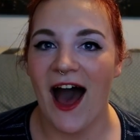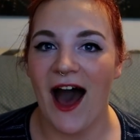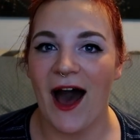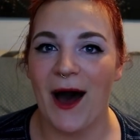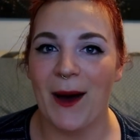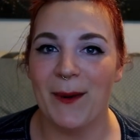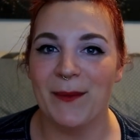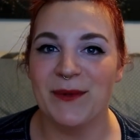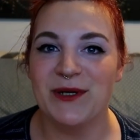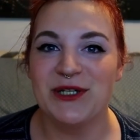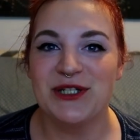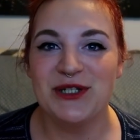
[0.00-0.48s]

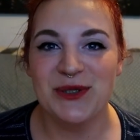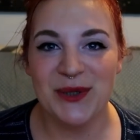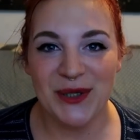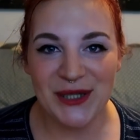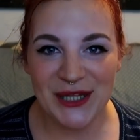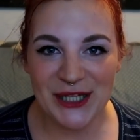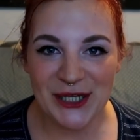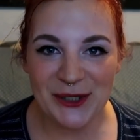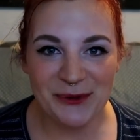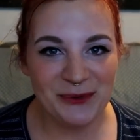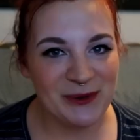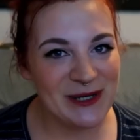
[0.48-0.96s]
um, do a
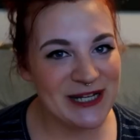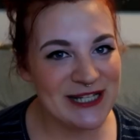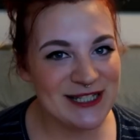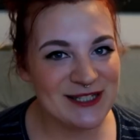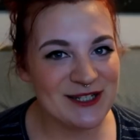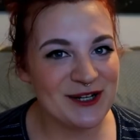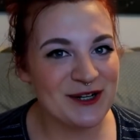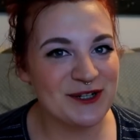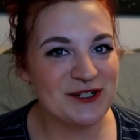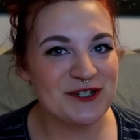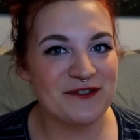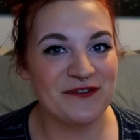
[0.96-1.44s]
little
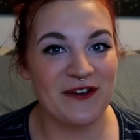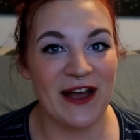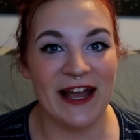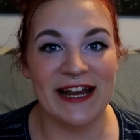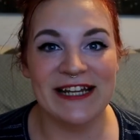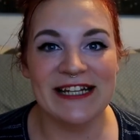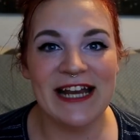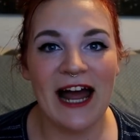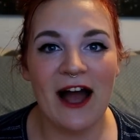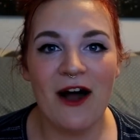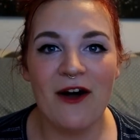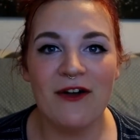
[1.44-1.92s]
research,
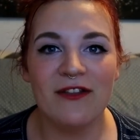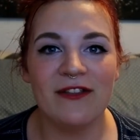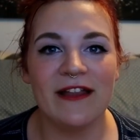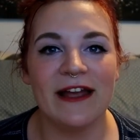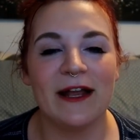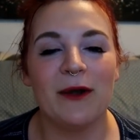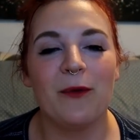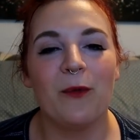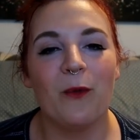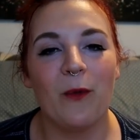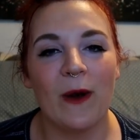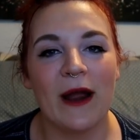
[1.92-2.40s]
find out
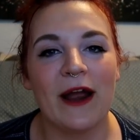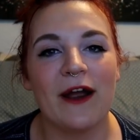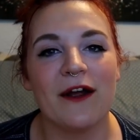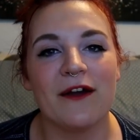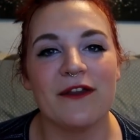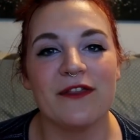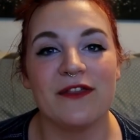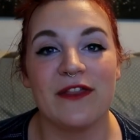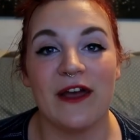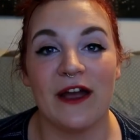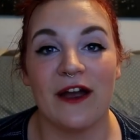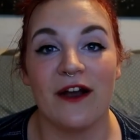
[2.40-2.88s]
like
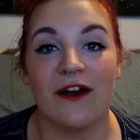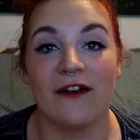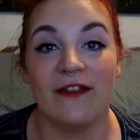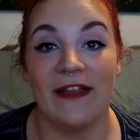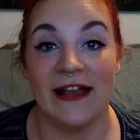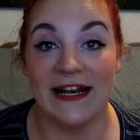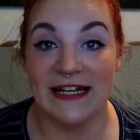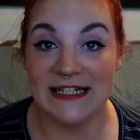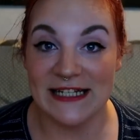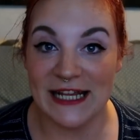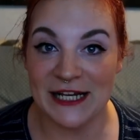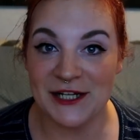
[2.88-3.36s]
where their
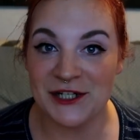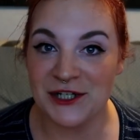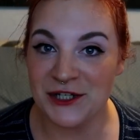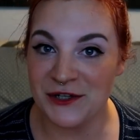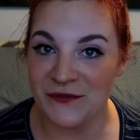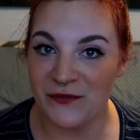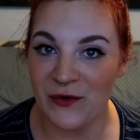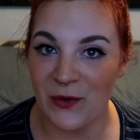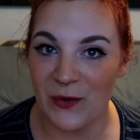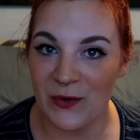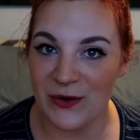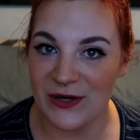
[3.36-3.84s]
like nation
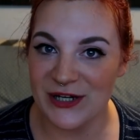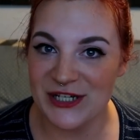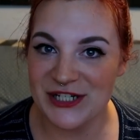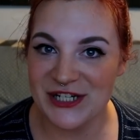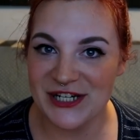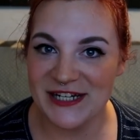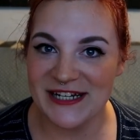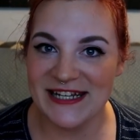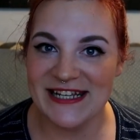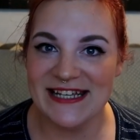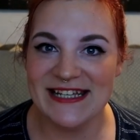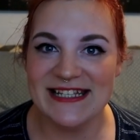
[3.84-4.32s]
of
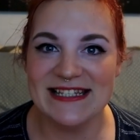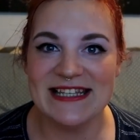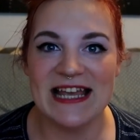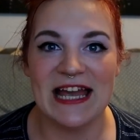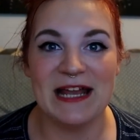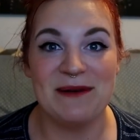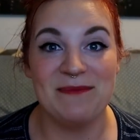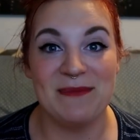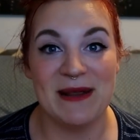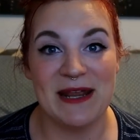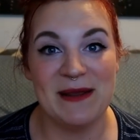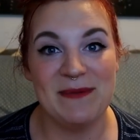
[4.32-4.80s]
origin is
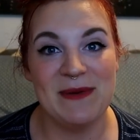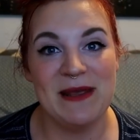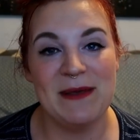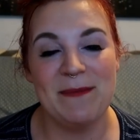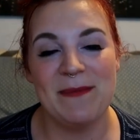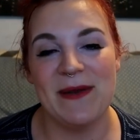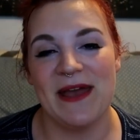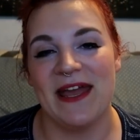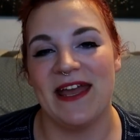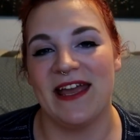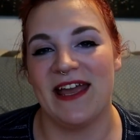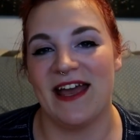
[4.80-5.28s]
and maybe
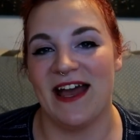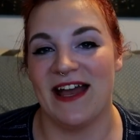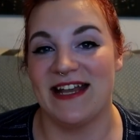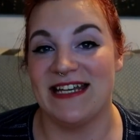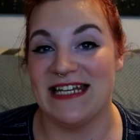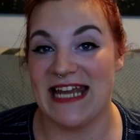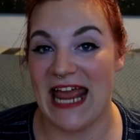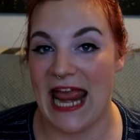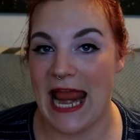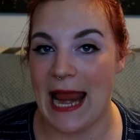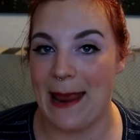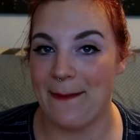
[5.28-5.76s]
pick a
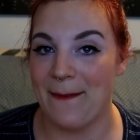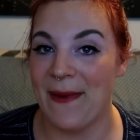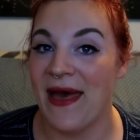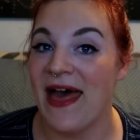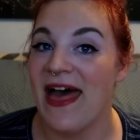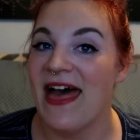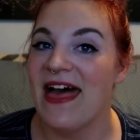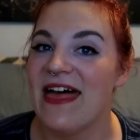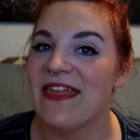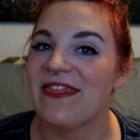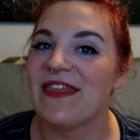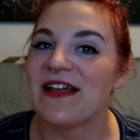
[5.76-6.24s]
name
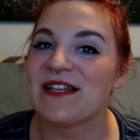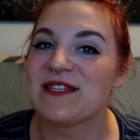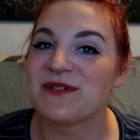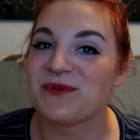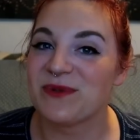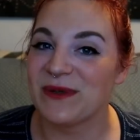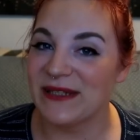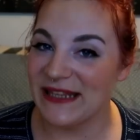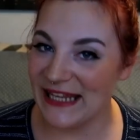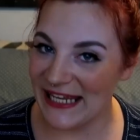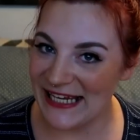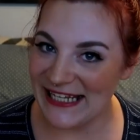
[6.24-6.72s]
that's
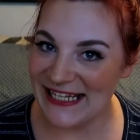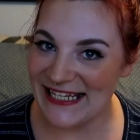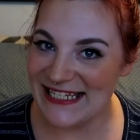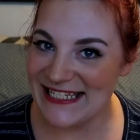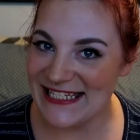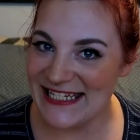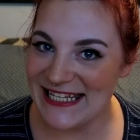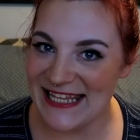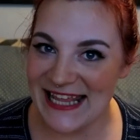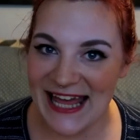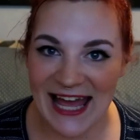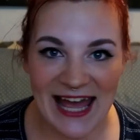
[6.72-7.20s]
related
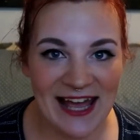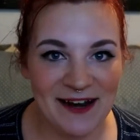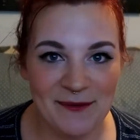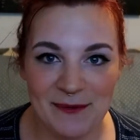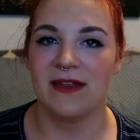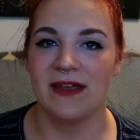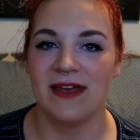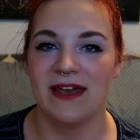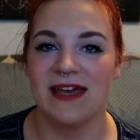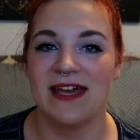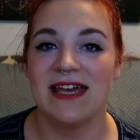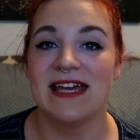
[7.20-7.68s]
to that
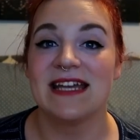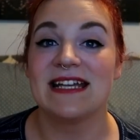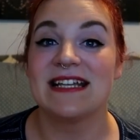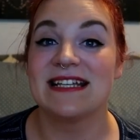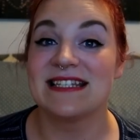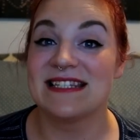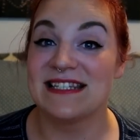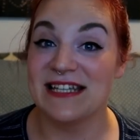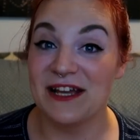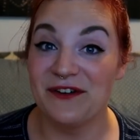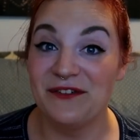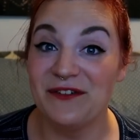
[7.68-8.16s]

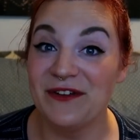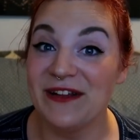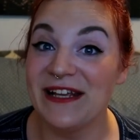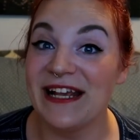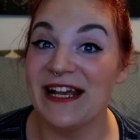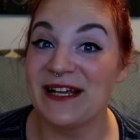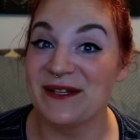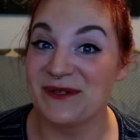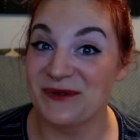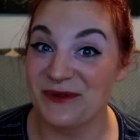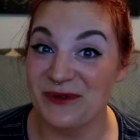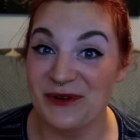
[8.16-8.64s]
because definitely
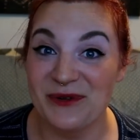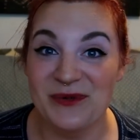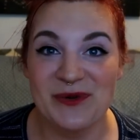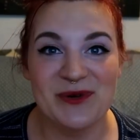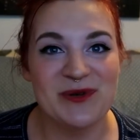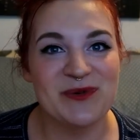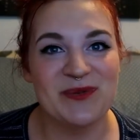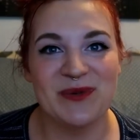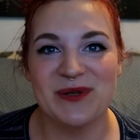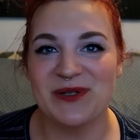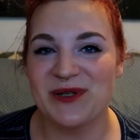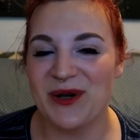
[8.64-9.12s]
as
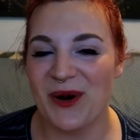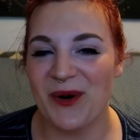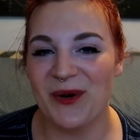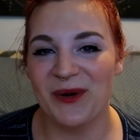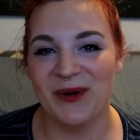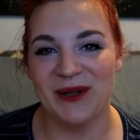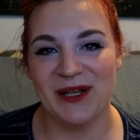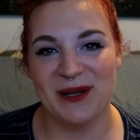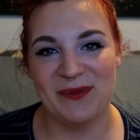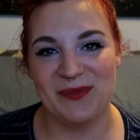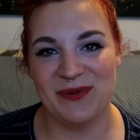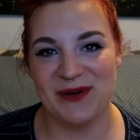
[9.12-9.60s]
groomers we
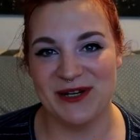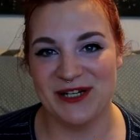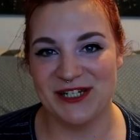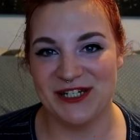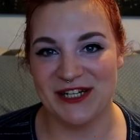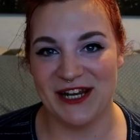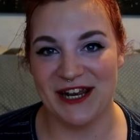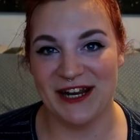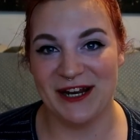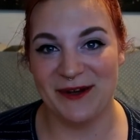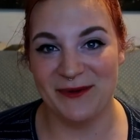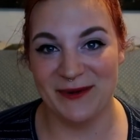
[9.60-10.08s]
totally
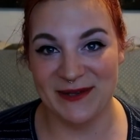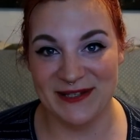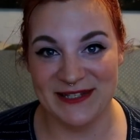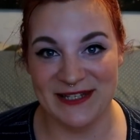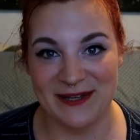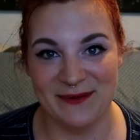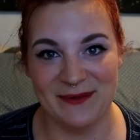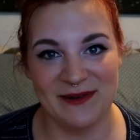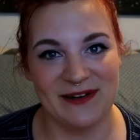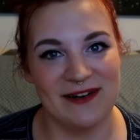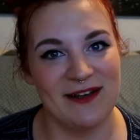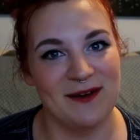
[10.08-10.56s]
appreciate it when
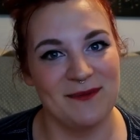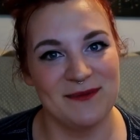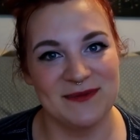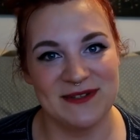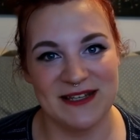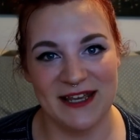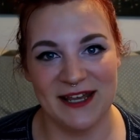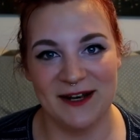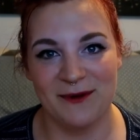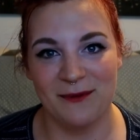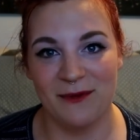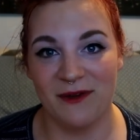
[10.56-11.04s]
someone comes
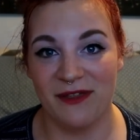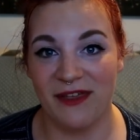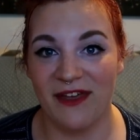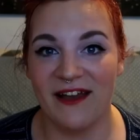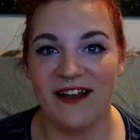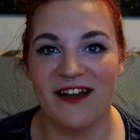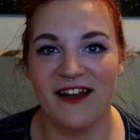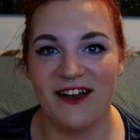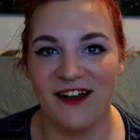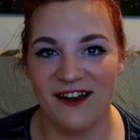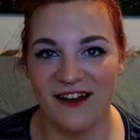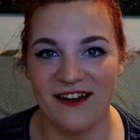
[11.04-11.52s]
in with
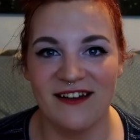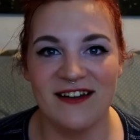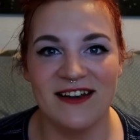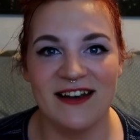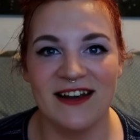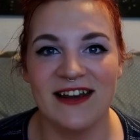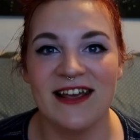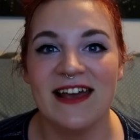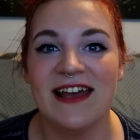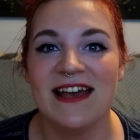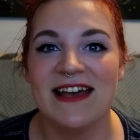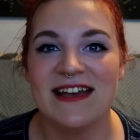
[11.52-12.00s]
like a
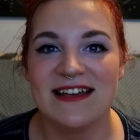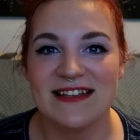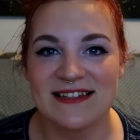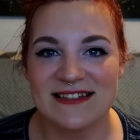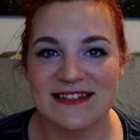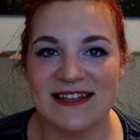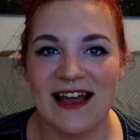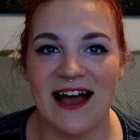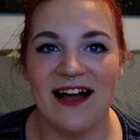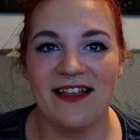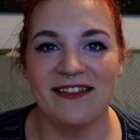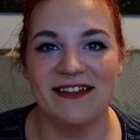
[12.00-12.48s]
good
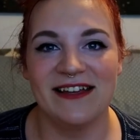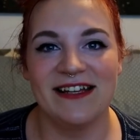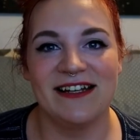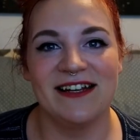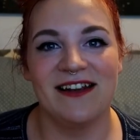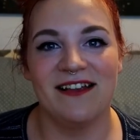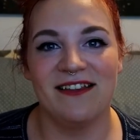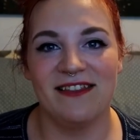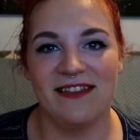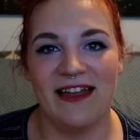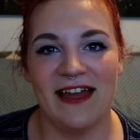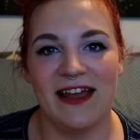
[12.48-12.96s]

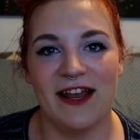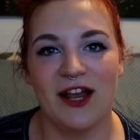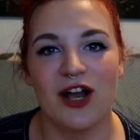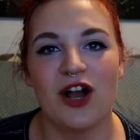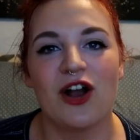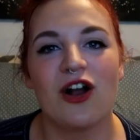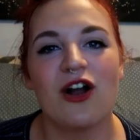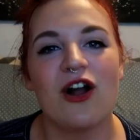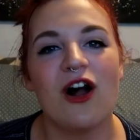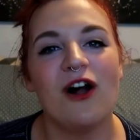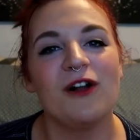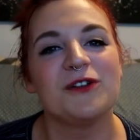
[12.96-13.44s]
solid like
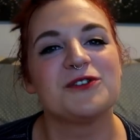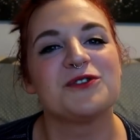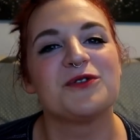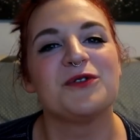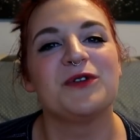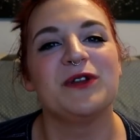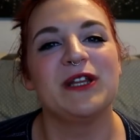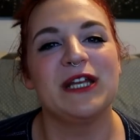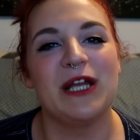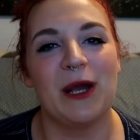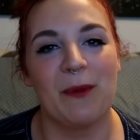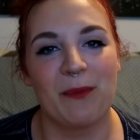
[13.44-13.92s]

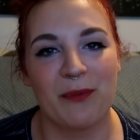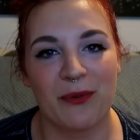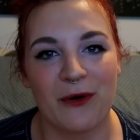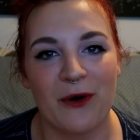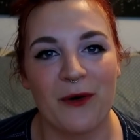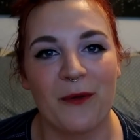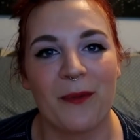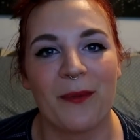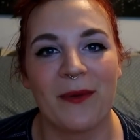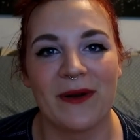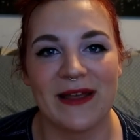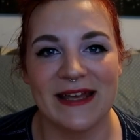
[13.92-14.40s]
culturally
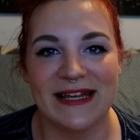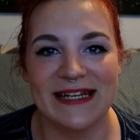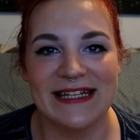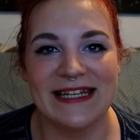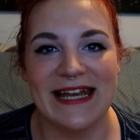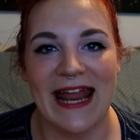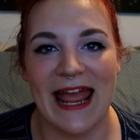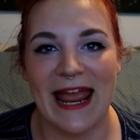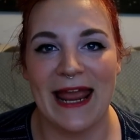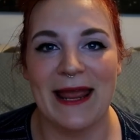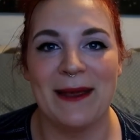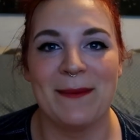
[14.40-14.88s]
appropriate
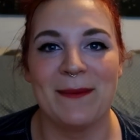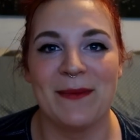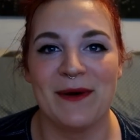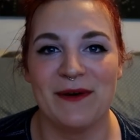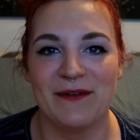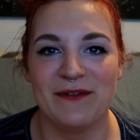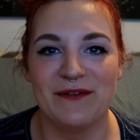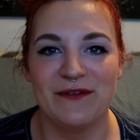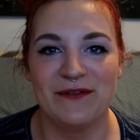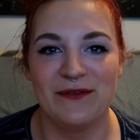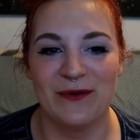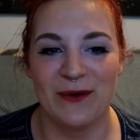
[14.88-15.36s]
name
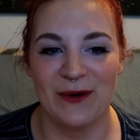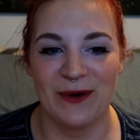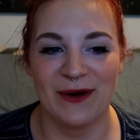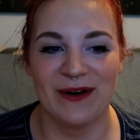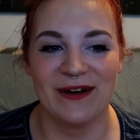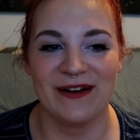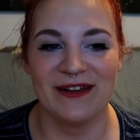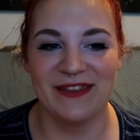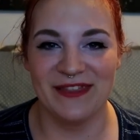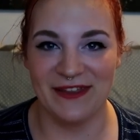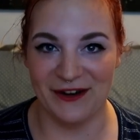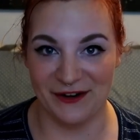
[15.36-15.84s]

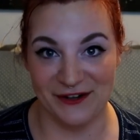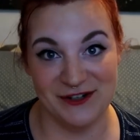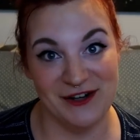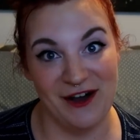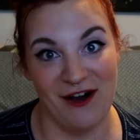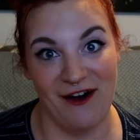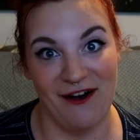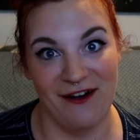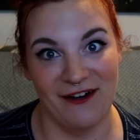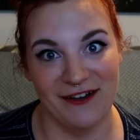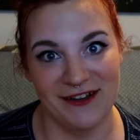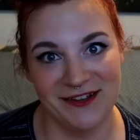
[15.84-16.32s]
for their
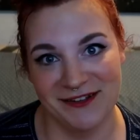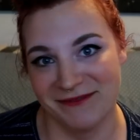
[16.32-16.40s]
dog.